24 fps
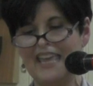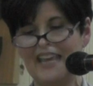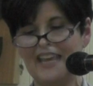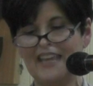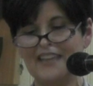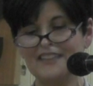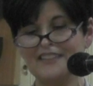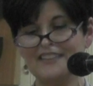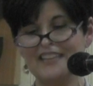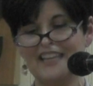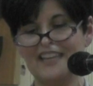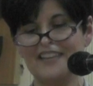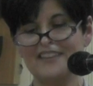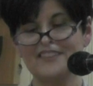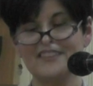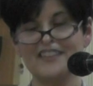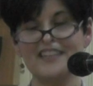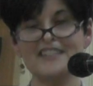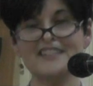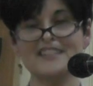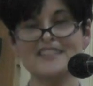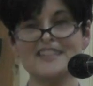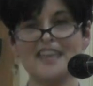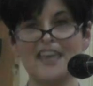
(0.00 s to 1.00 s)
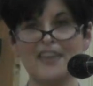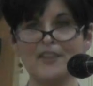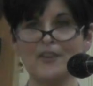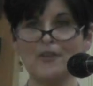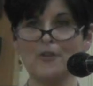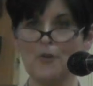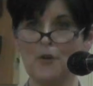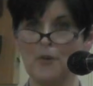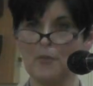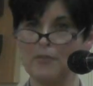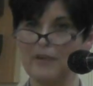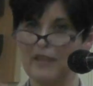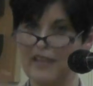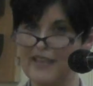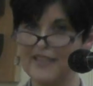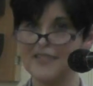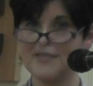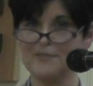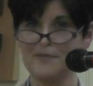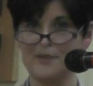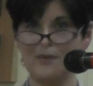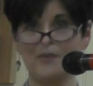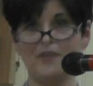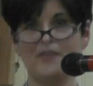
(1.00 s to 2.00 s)
And this is how the Lord
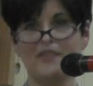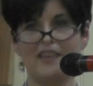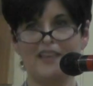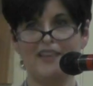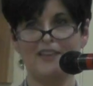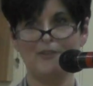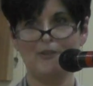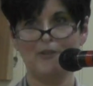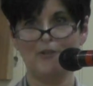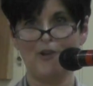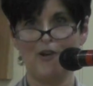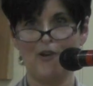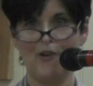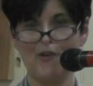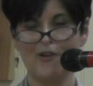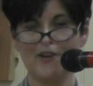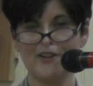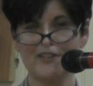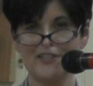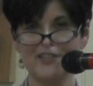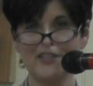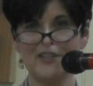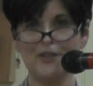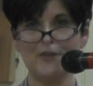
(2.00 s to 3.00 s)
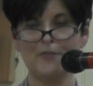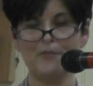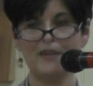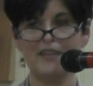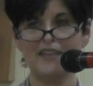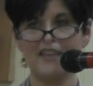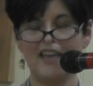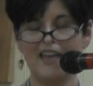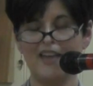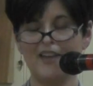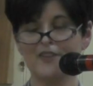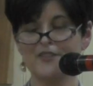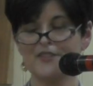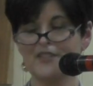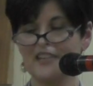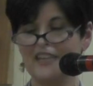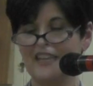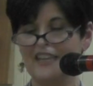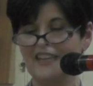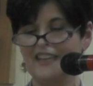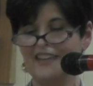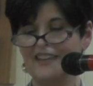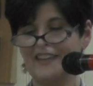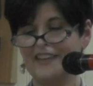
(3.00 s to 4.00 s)
blessed me with that little car too, because
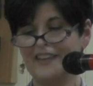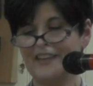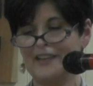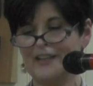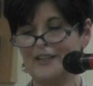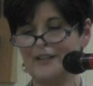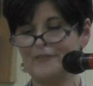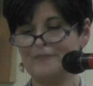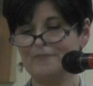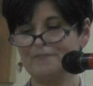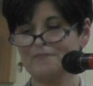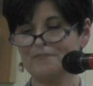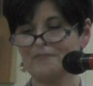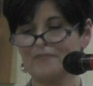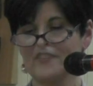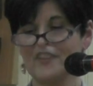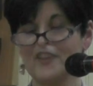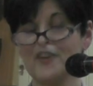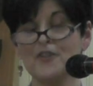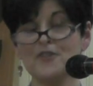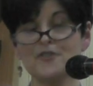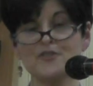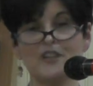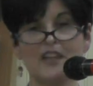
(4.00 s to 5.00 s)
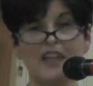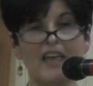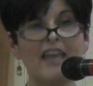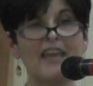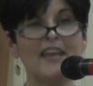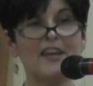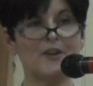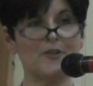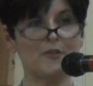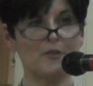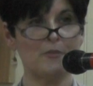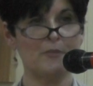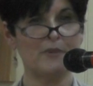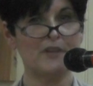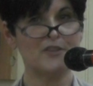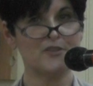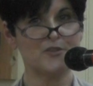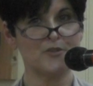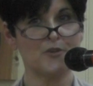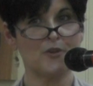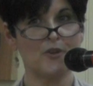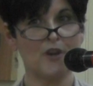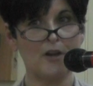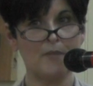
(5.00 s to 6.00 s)
years later, when me and
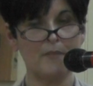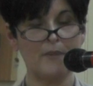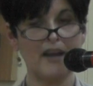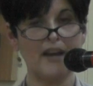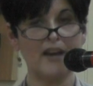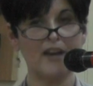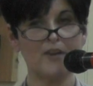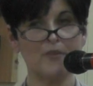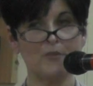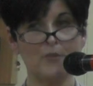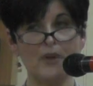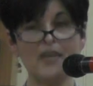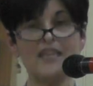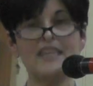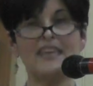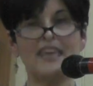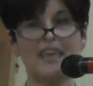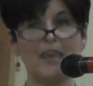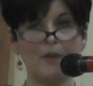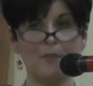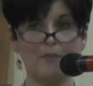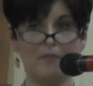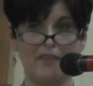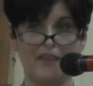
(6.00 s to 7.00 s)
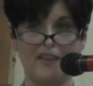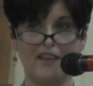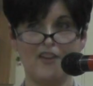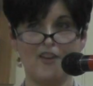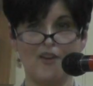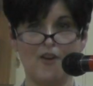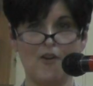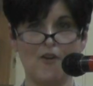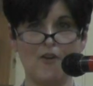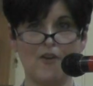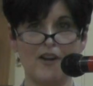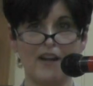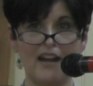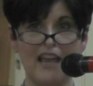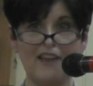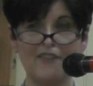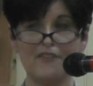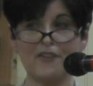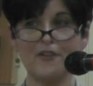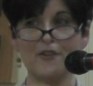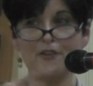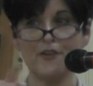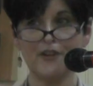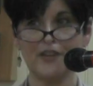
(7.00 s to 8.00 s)
Joel got married, we kept that car, and
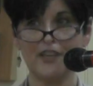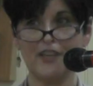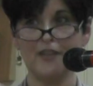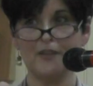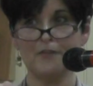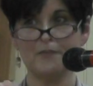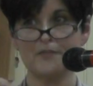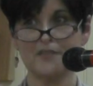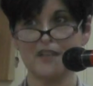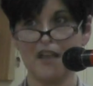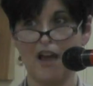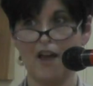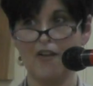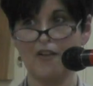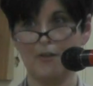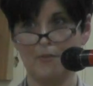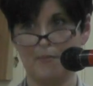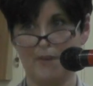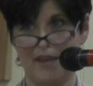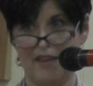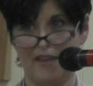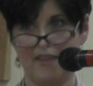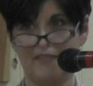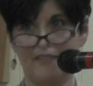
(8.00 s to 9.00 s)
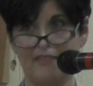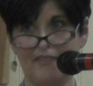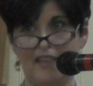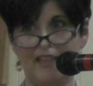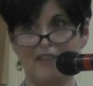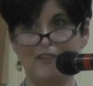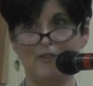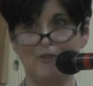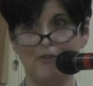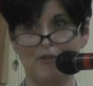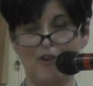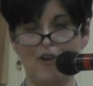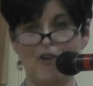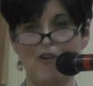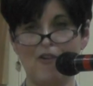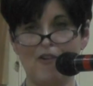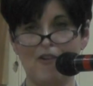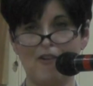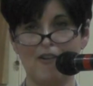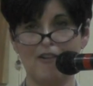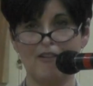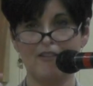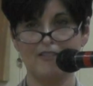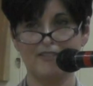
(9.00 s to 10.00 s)
I've heard him talk about that little
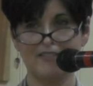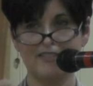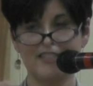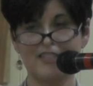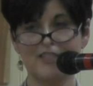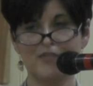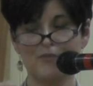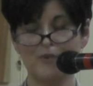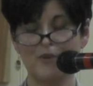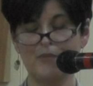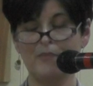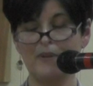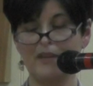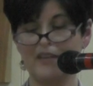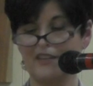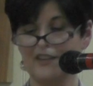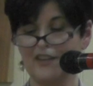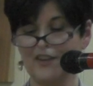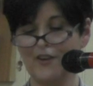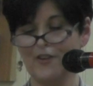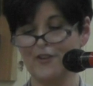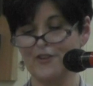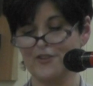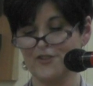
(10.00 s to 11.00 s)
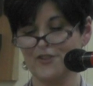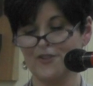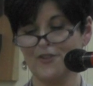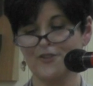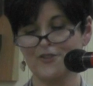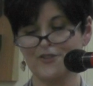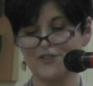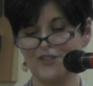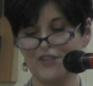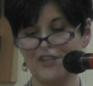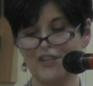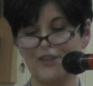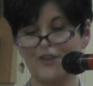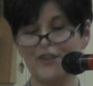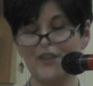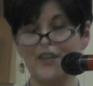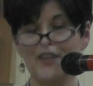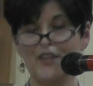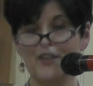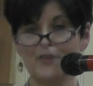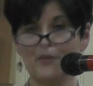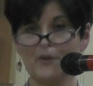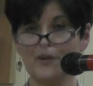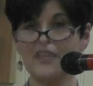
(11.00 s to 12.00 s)
car since we've been here at church too.
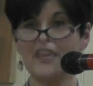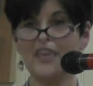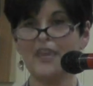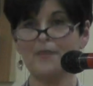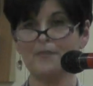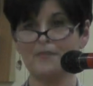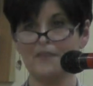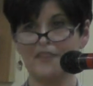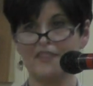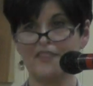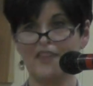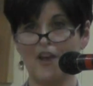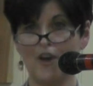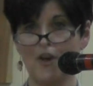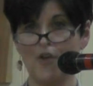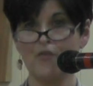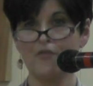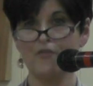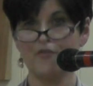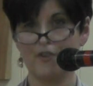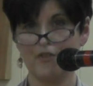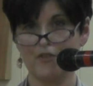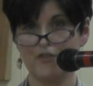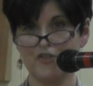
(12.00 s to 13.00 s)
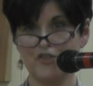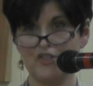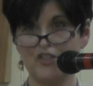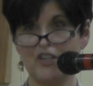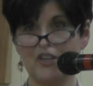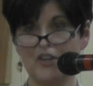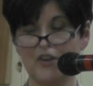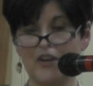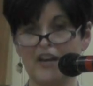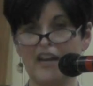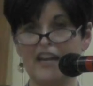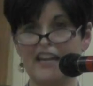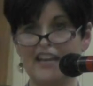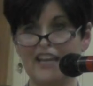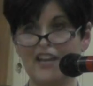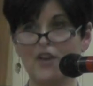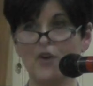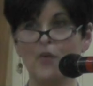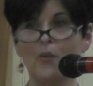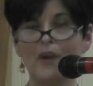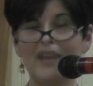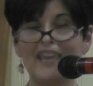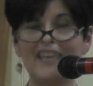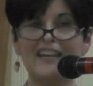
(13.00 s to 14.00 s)
We kept it the whole first year, and it
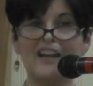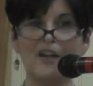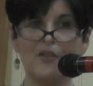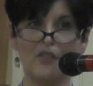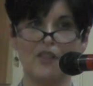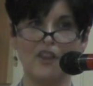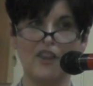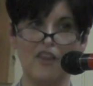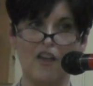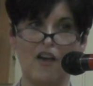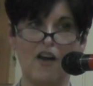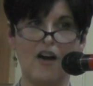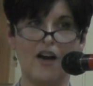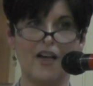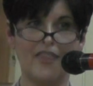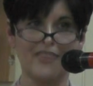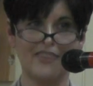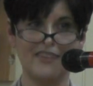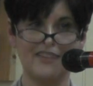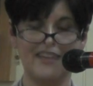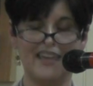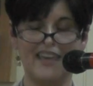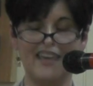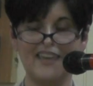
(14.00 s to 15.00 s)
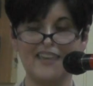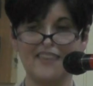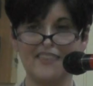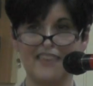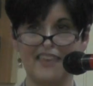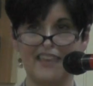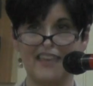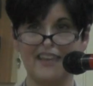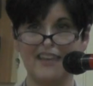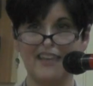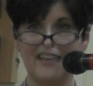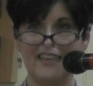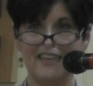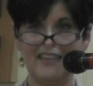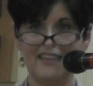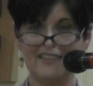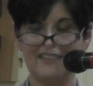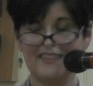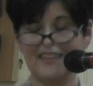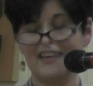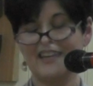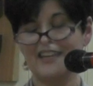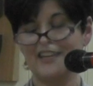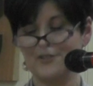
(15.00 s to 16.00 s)
quit on the lot the day
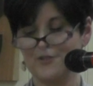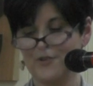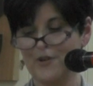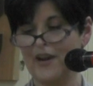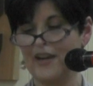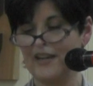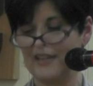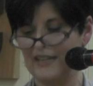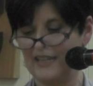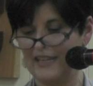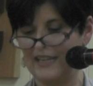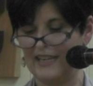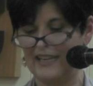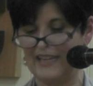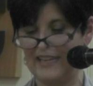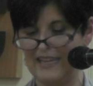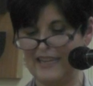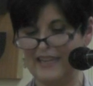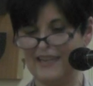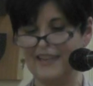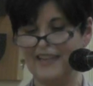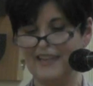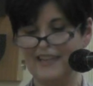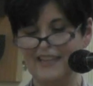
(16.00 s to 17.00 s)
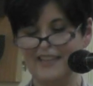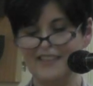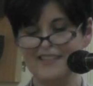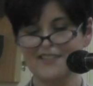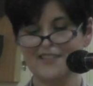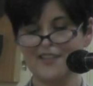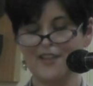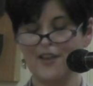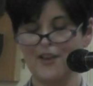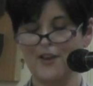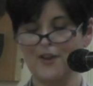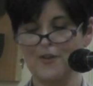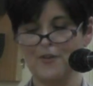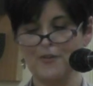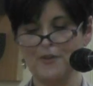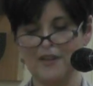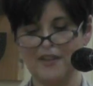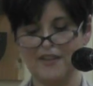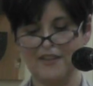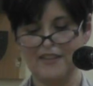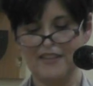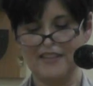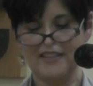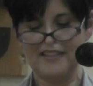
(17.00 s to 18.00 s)
that he traded it in. So
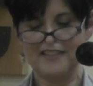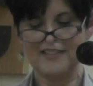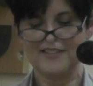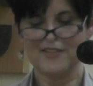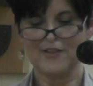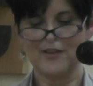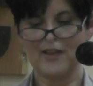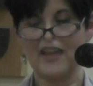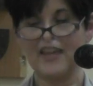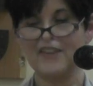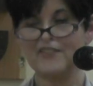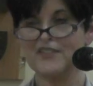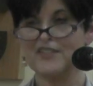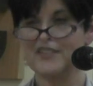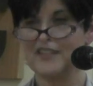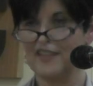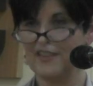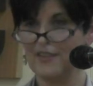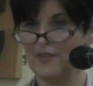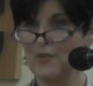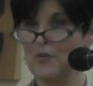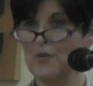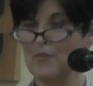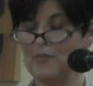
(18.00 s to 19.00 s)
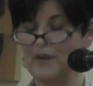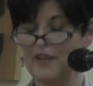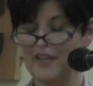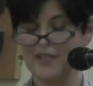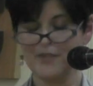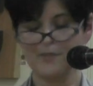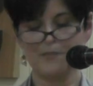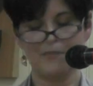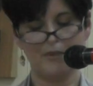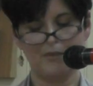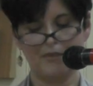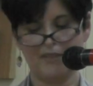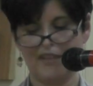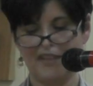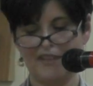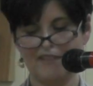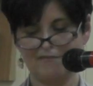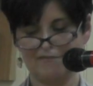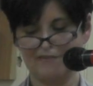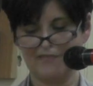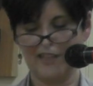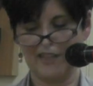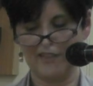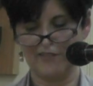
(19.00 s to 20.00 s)
I have to say the Lord blessed me with
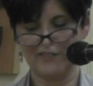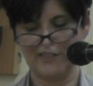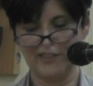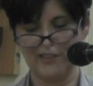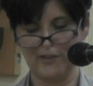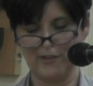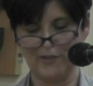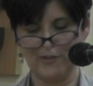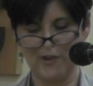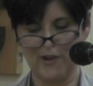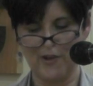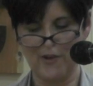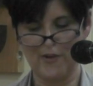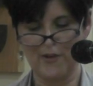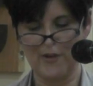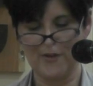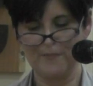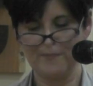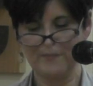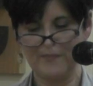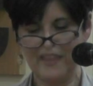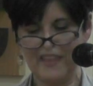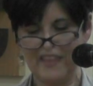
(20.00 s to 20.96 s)
that lovely little car.